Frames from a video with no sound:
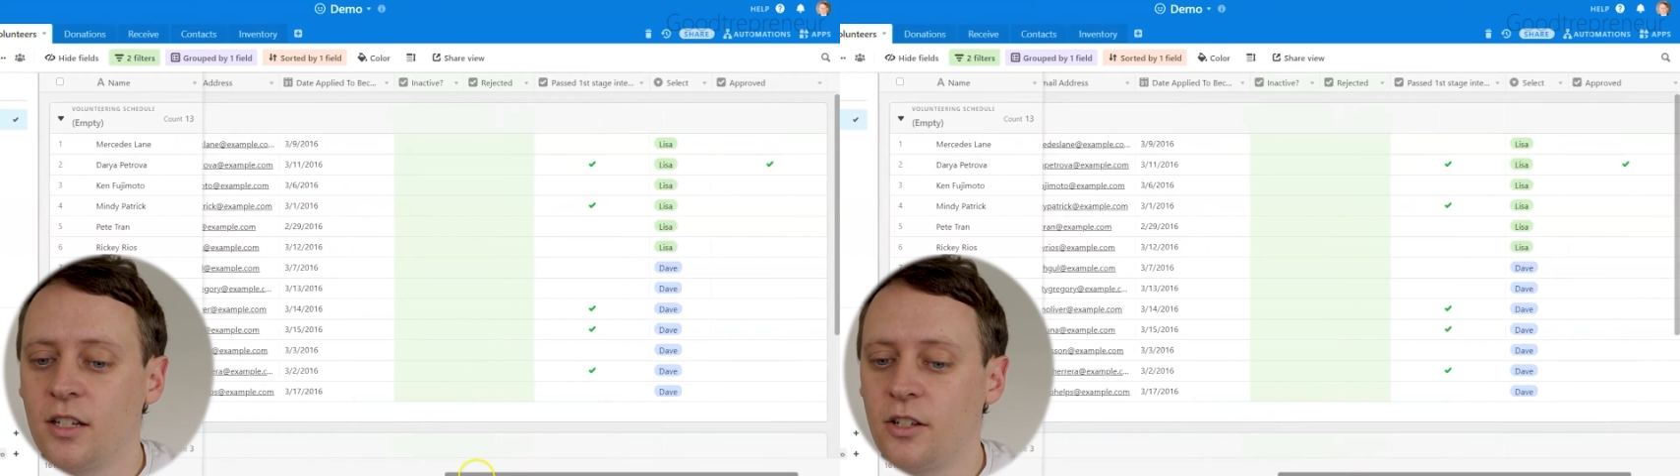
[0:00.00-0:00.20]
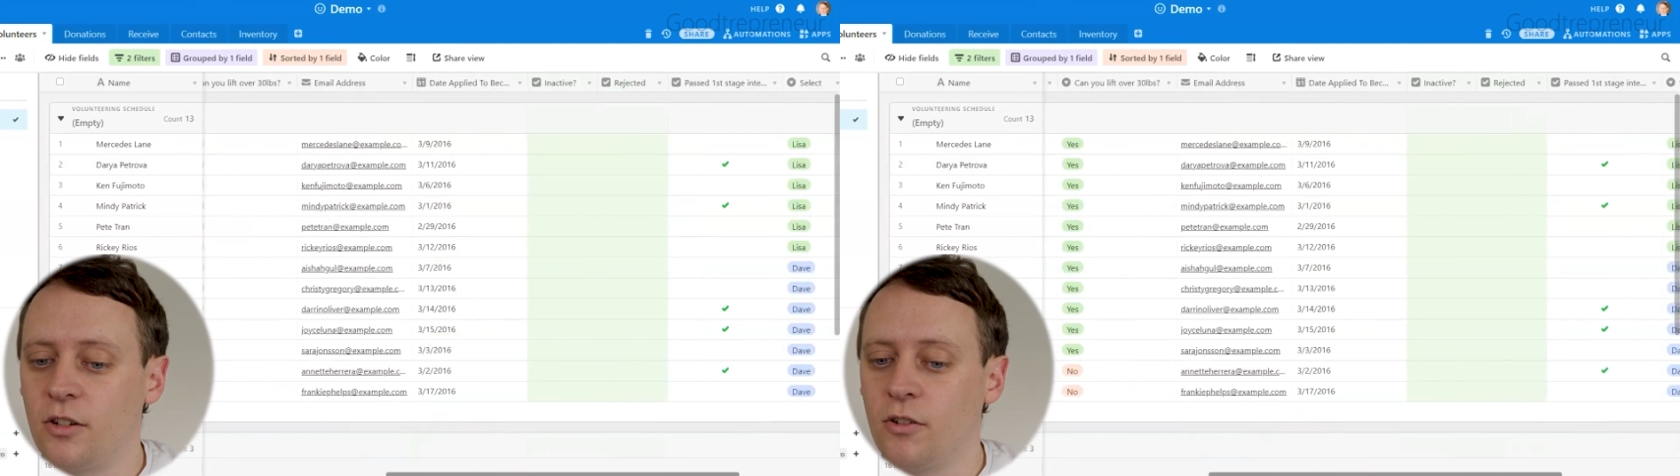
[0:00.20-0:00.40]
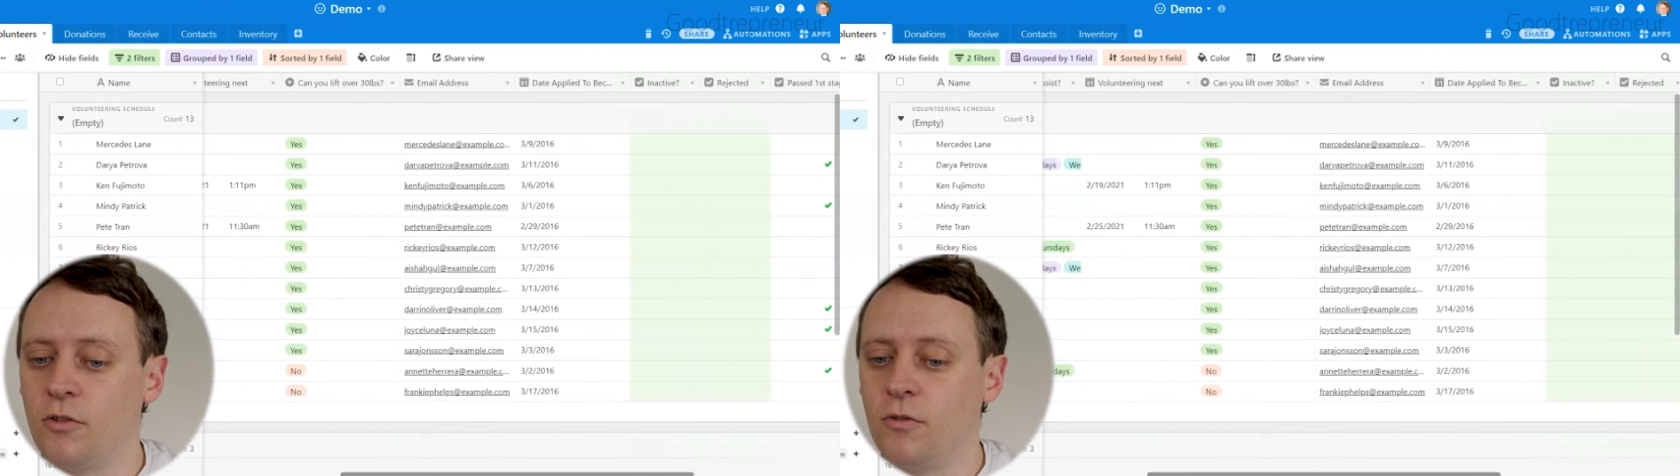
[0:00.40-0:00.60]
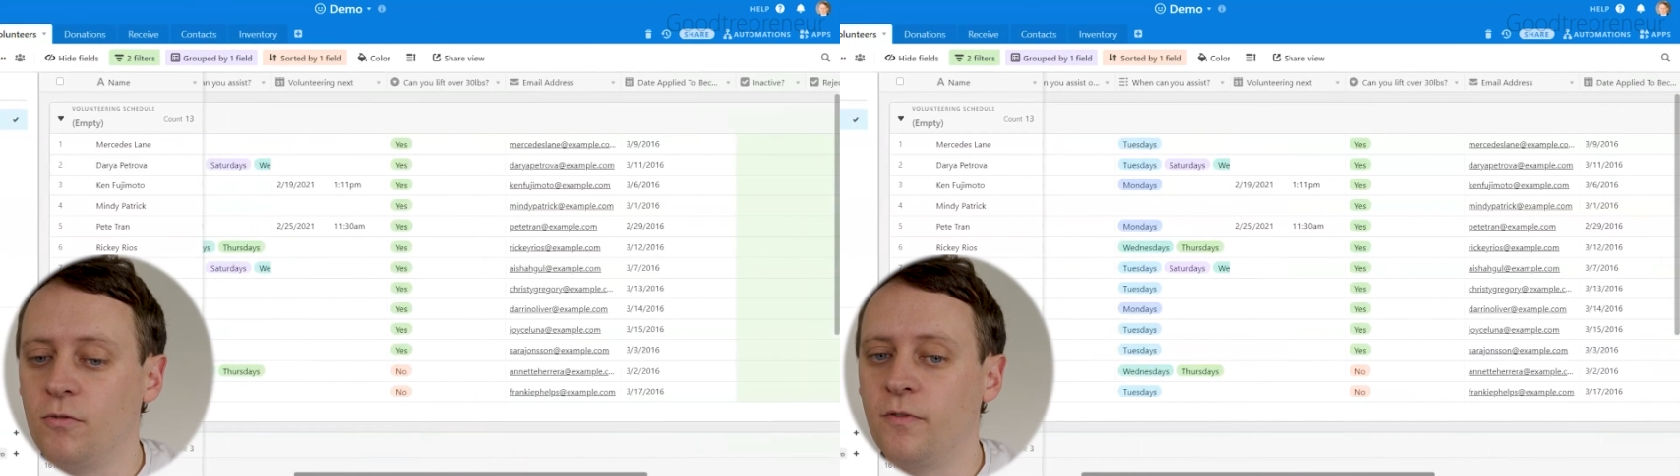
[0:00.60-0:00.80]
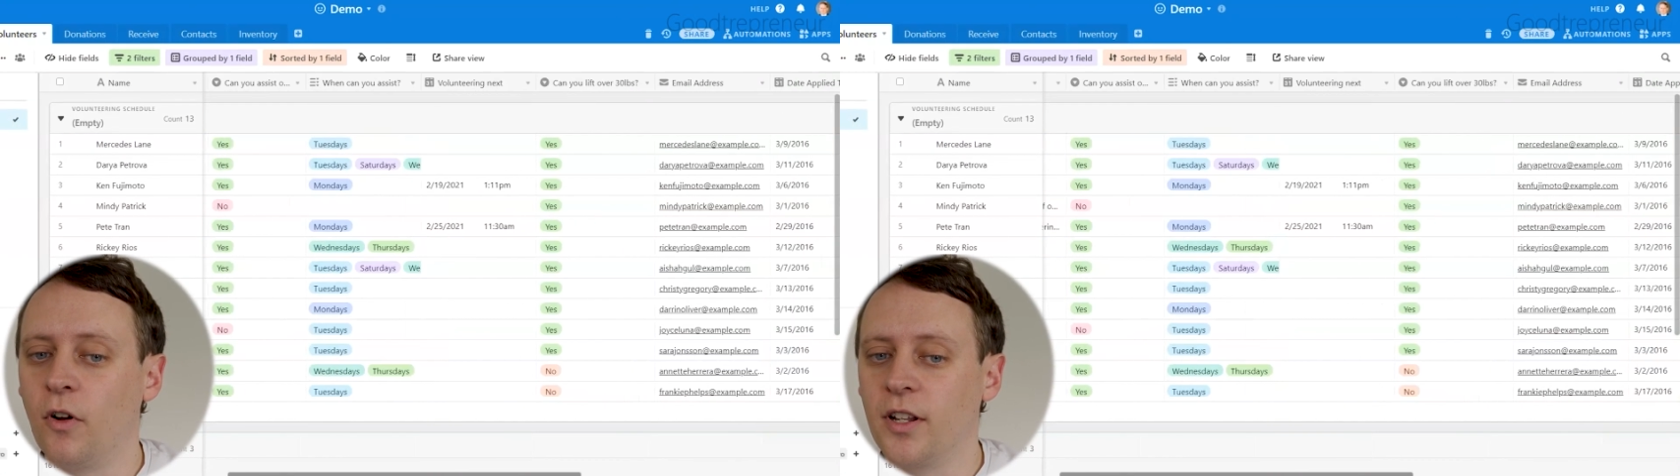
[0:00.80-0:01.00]
to
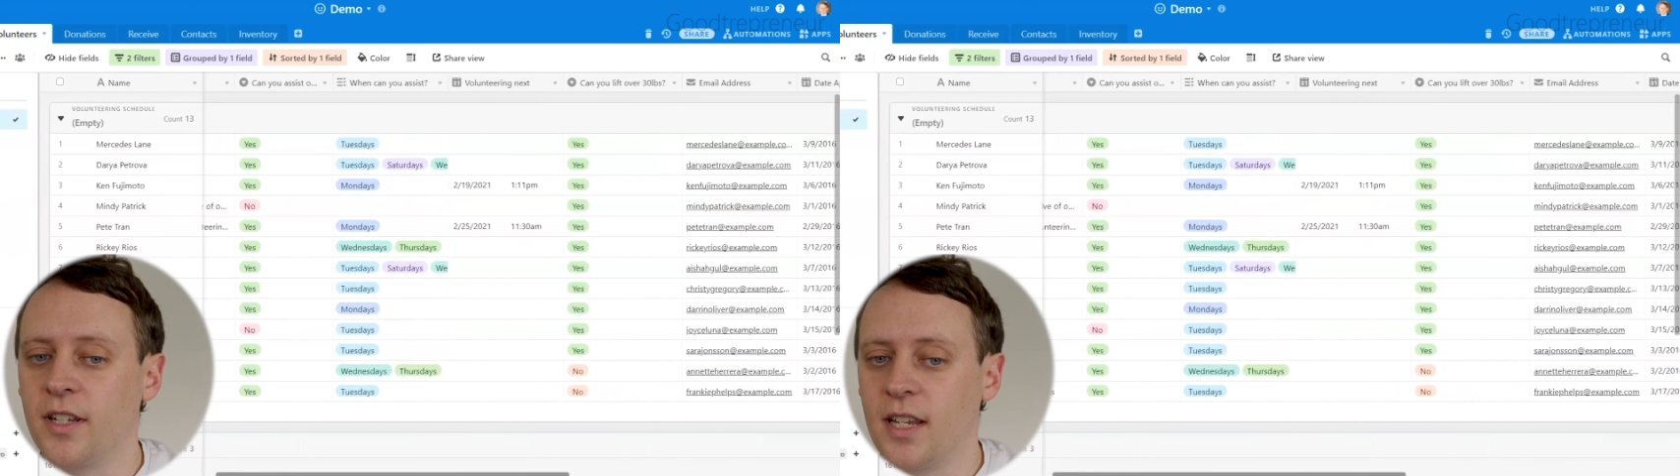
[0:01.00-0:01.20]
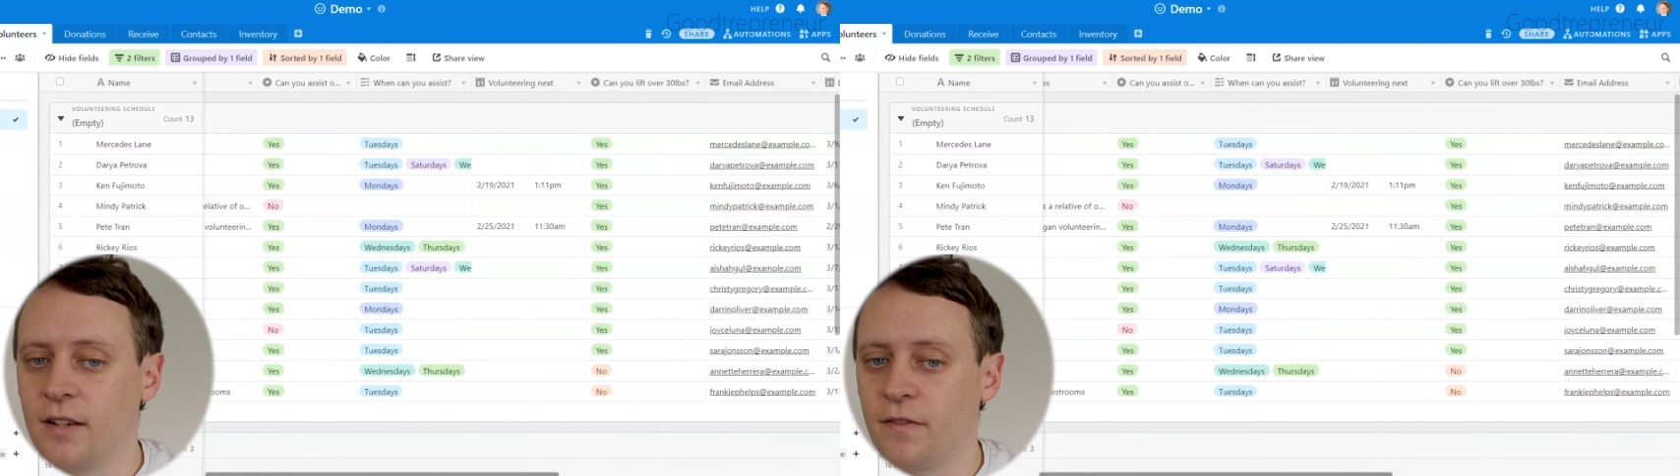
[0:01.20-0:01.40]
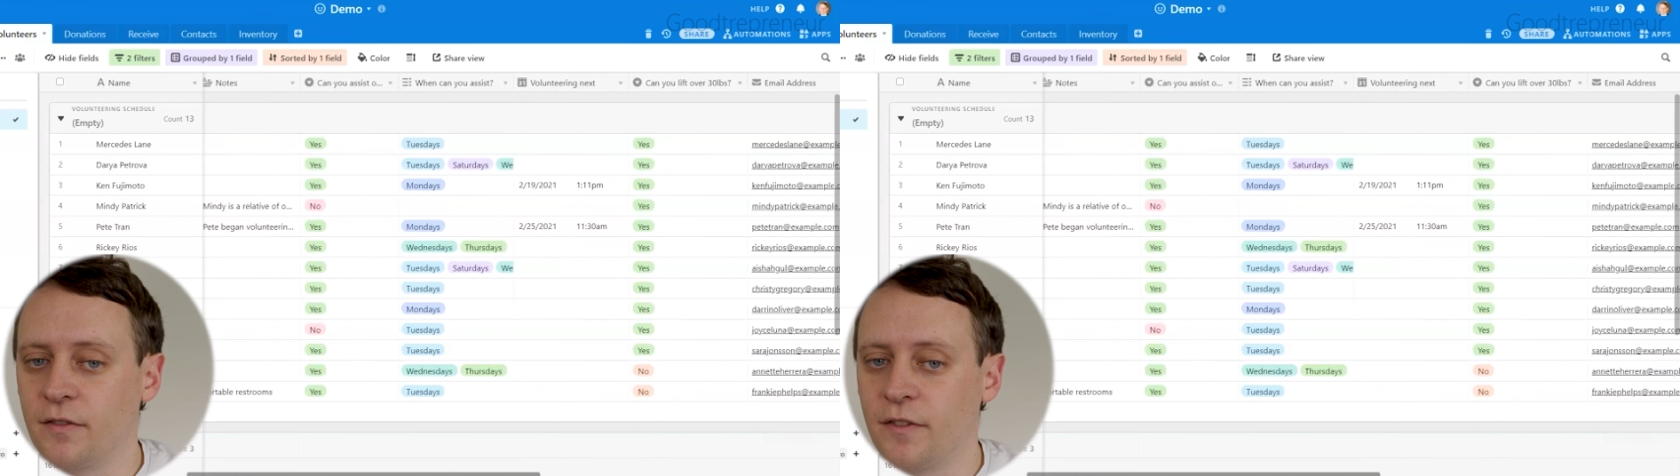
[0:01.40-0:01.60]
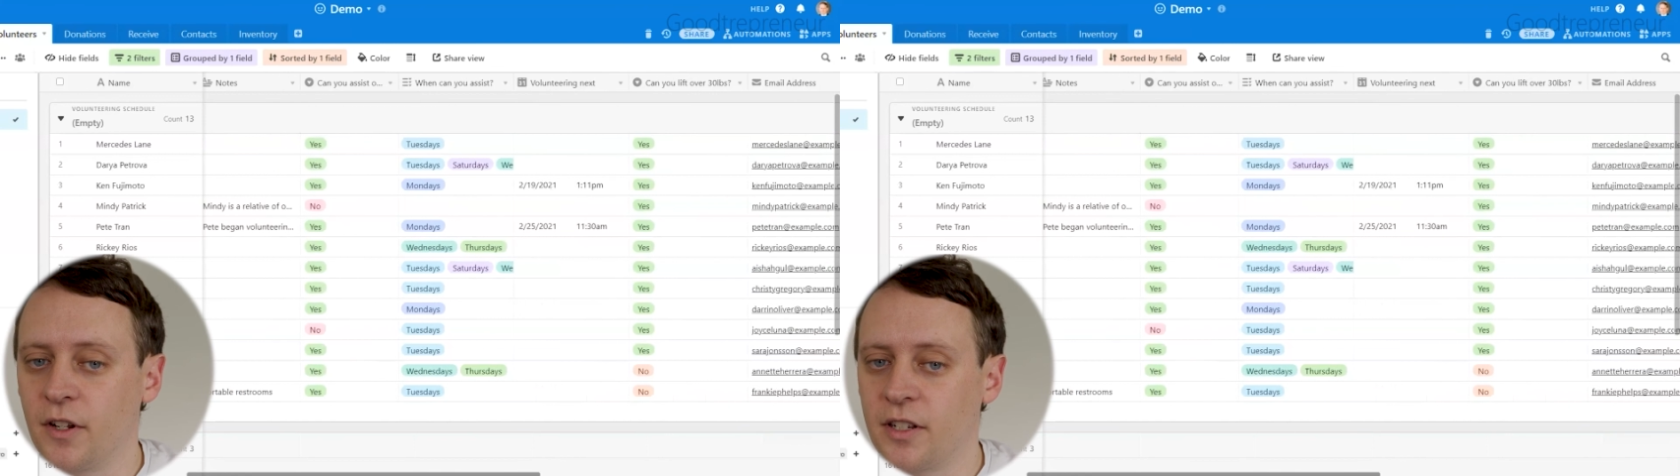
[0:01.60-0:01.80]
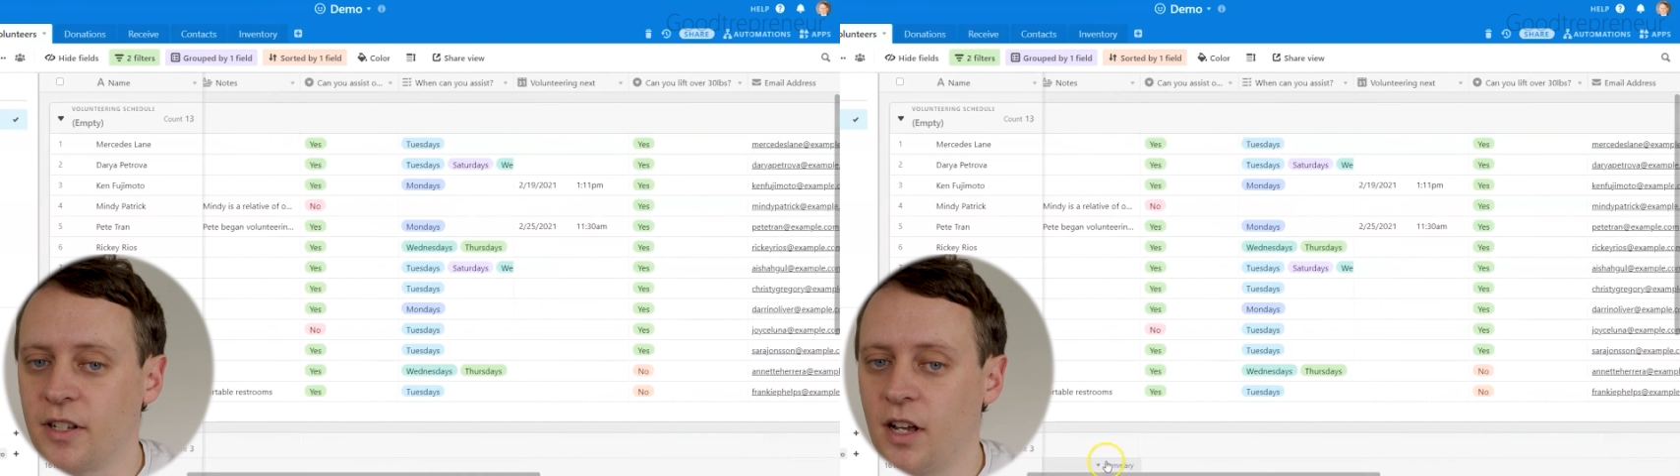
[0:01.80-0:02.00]
volunteer for the first